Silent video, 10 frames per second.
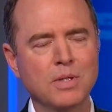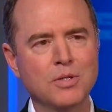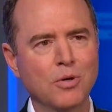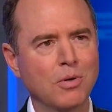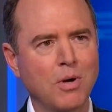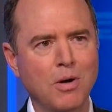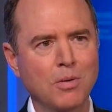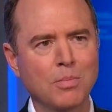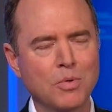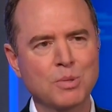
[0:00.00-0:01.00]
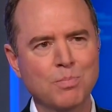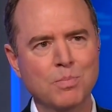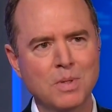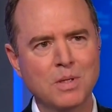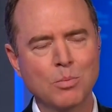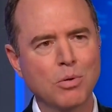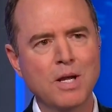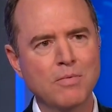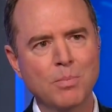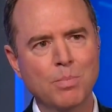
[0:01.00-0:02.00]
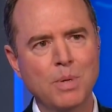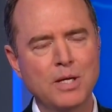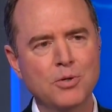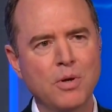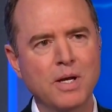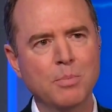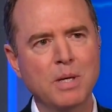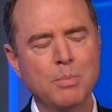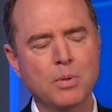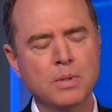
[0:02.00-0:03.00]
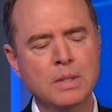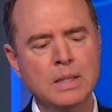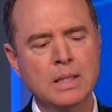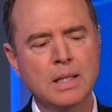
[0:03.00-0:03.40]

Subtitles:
and these are our most brave and patriotic people.